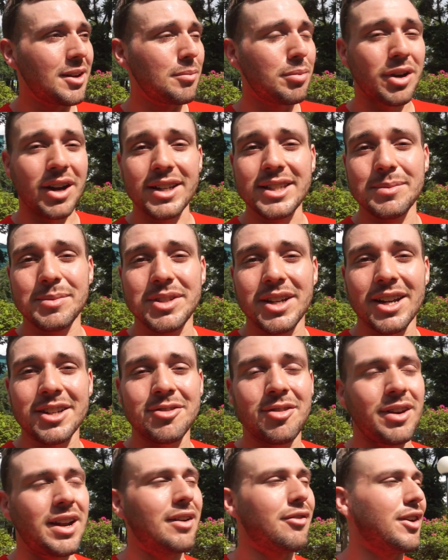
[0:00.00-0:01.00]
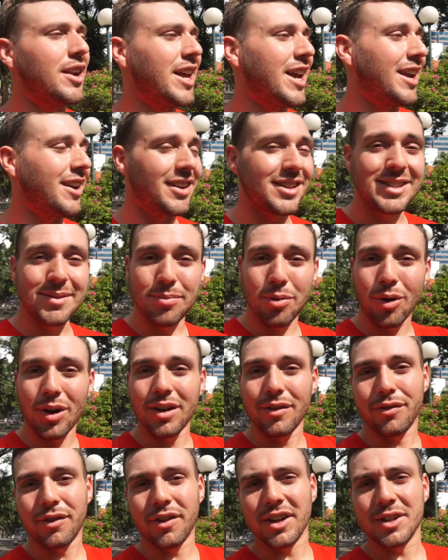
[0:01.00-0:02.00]
put on some sunscreen every day. It's
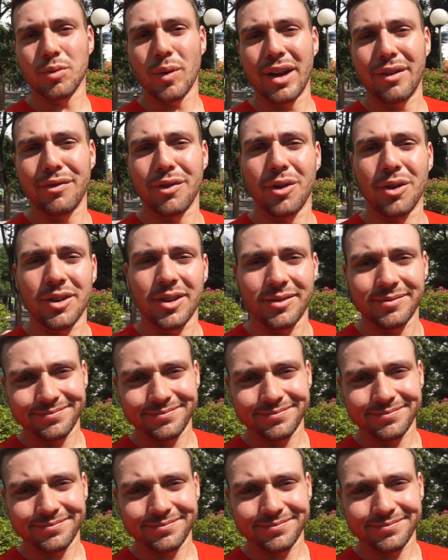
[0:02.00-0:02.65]
important for us white folk.